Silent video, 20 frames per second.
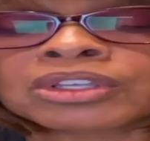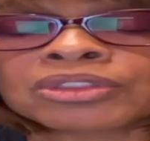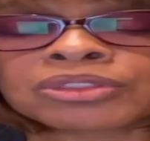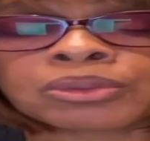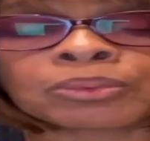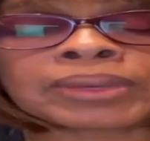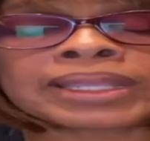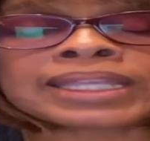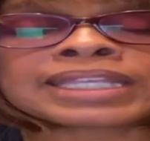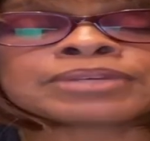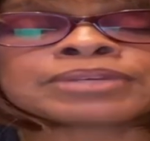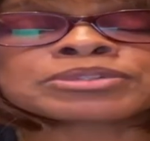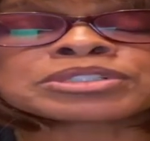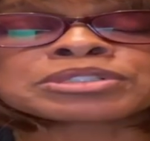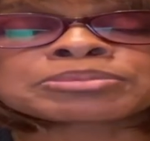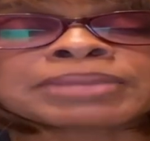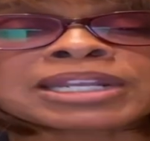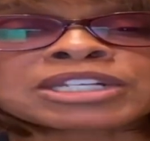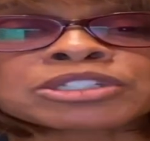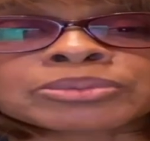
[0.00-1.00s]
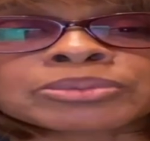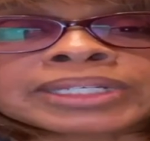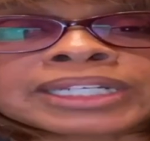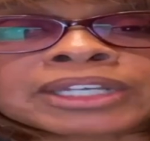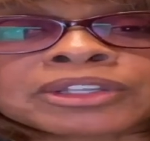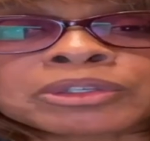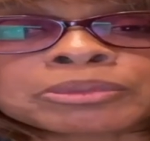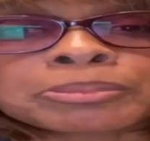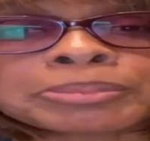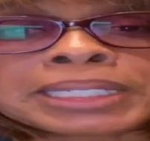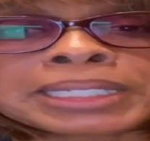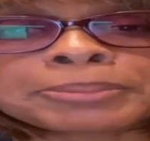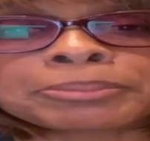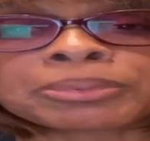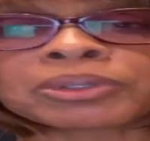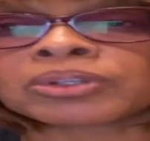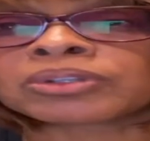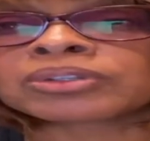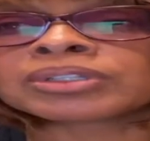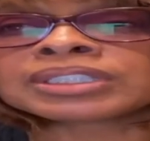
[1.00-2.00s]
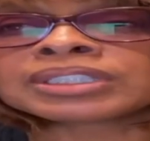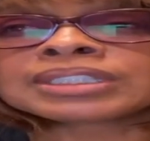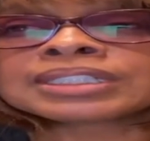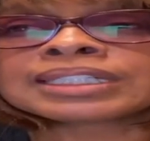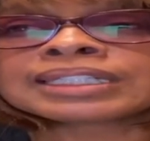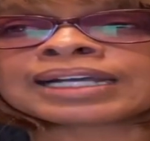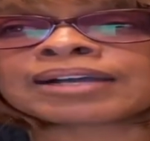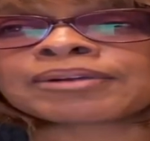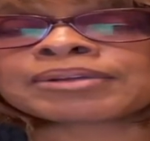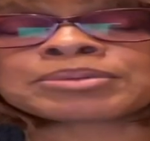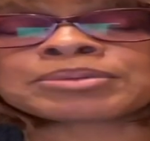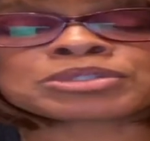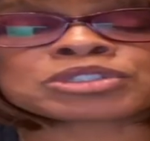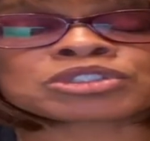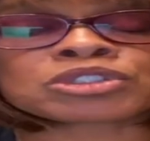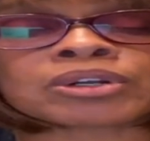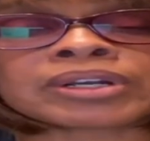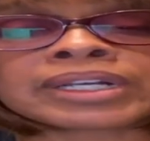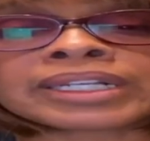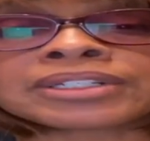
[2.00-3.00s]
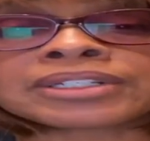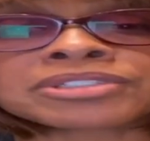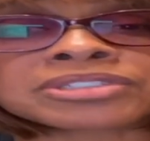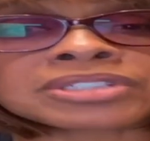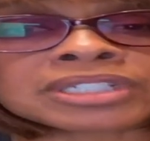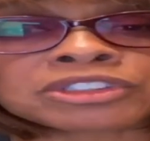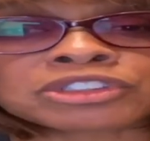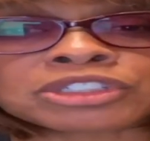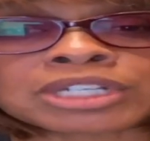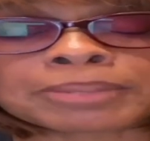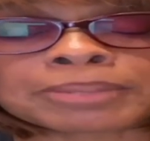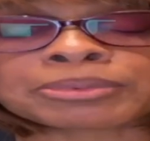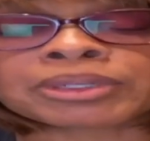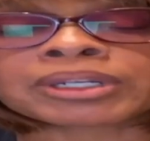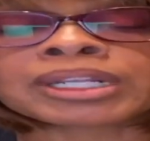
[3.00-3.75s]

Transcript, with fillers: the way he was mentoring other people, how he was starting his next chapter.